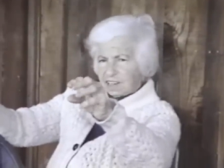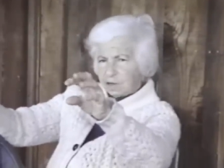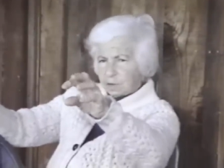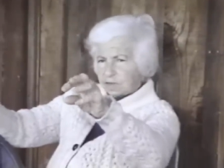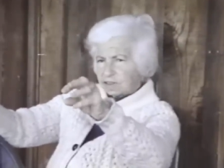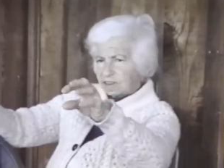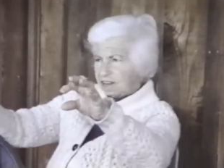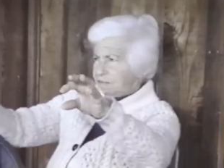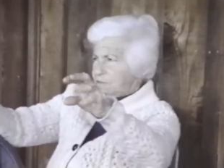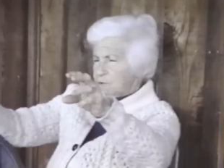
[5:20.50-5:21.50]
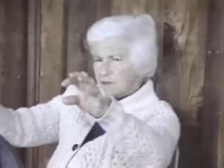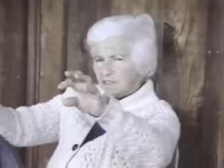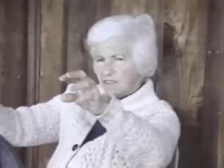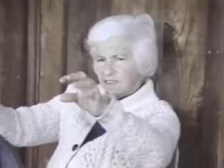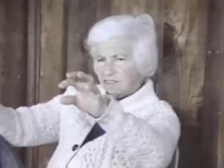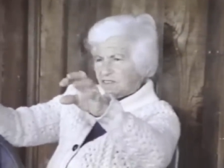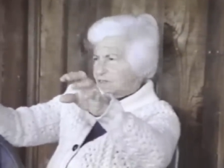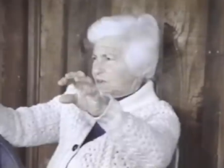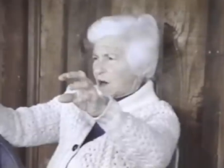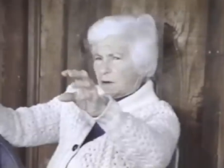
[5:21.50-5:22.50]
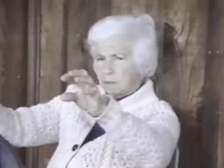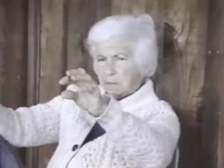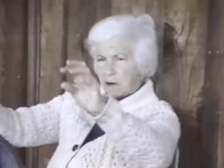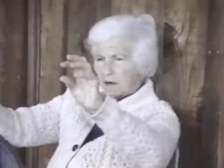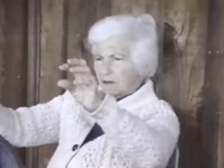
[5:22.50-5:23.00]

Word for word: he could influence this phenomena,